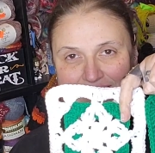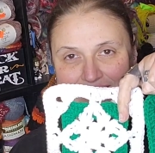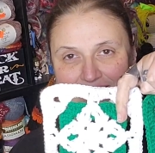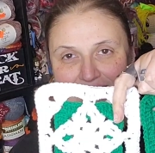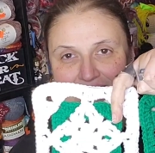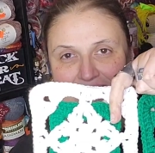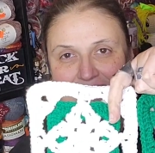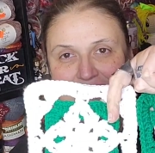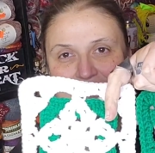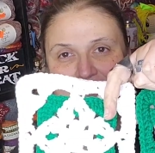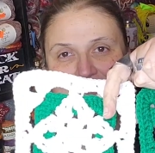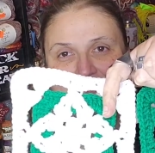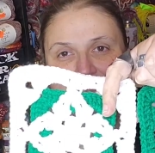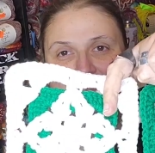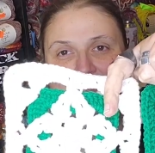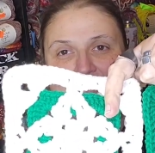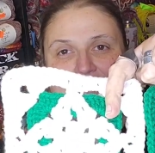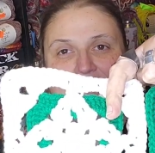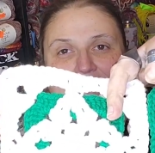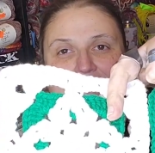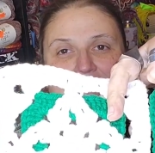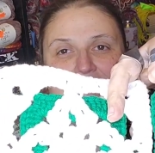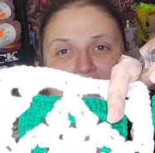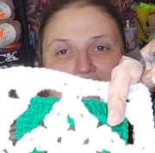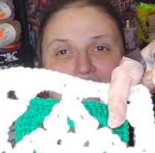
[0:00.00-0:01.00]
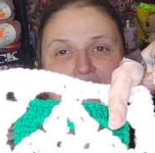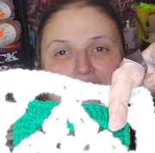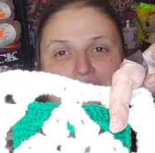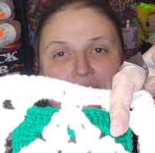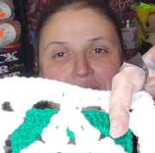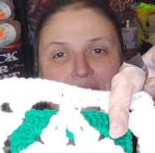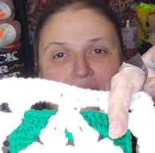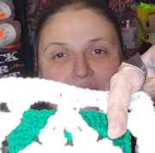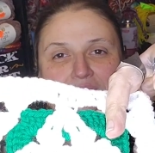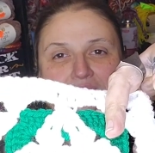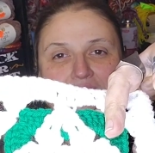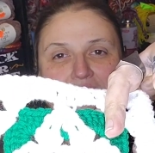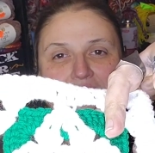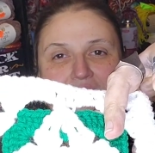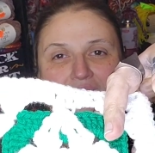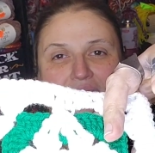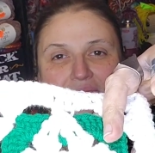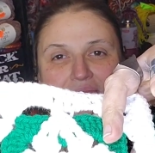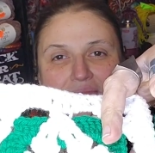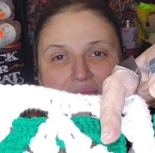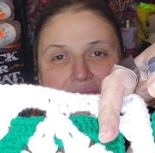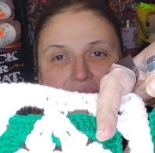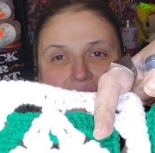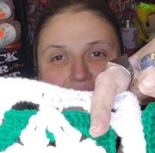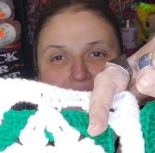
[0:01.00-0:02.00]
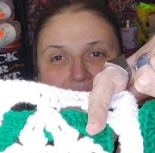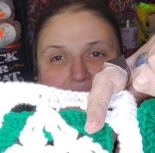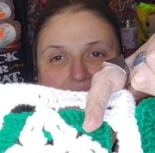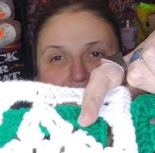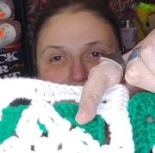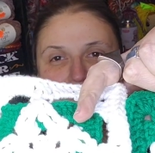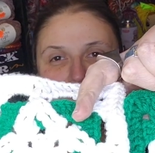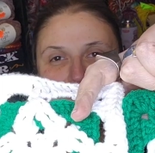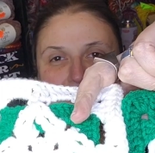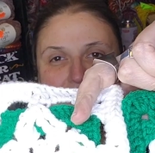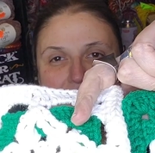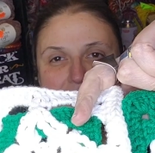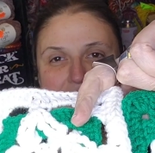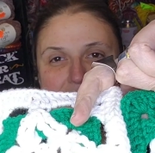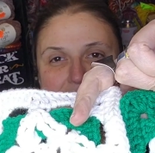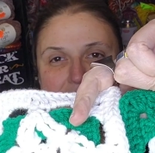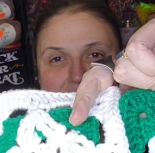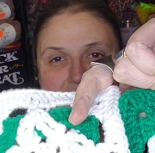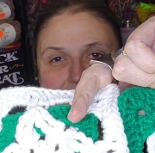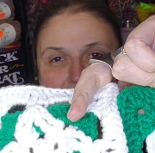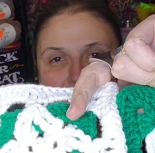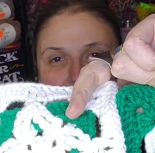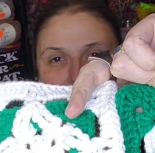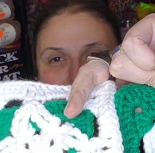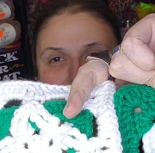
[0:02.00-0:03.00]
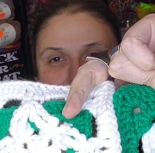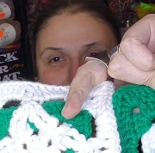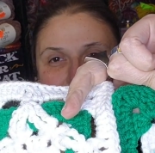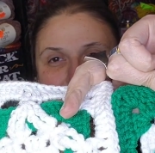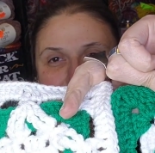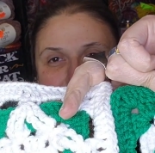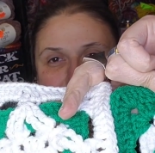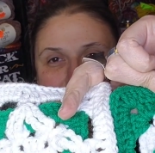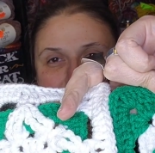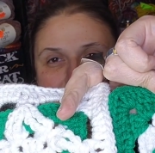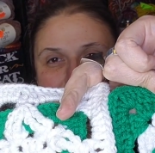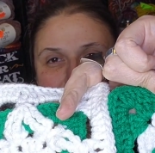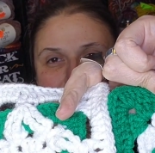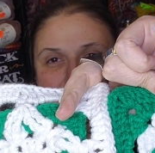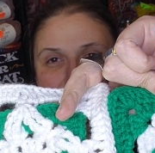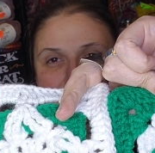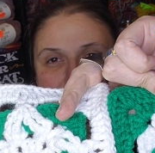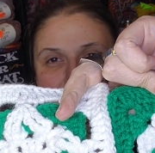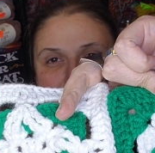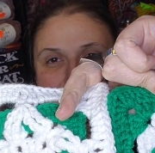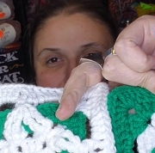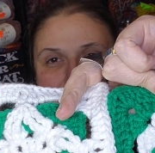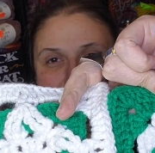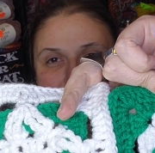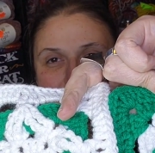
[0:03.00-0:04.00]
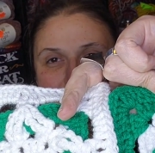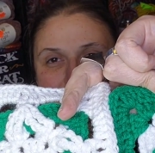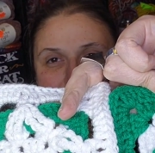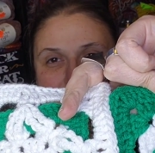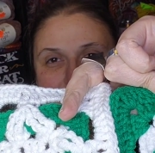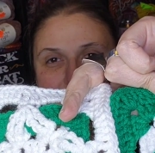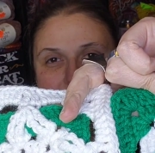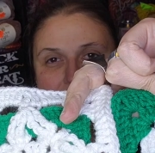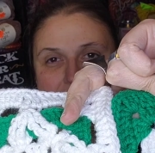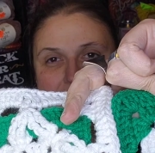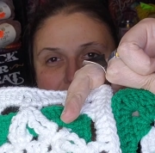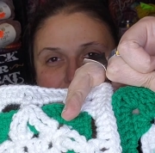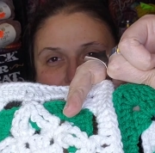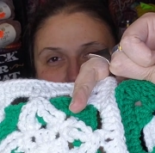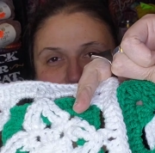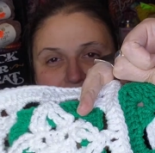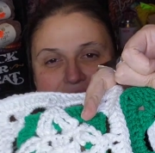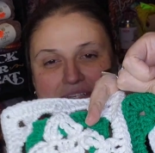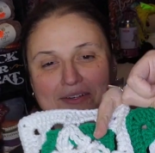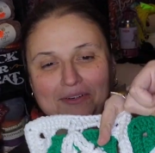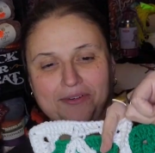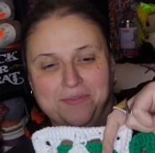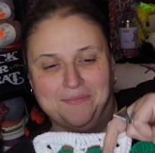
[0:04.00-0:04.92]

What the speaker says: Nothing is said.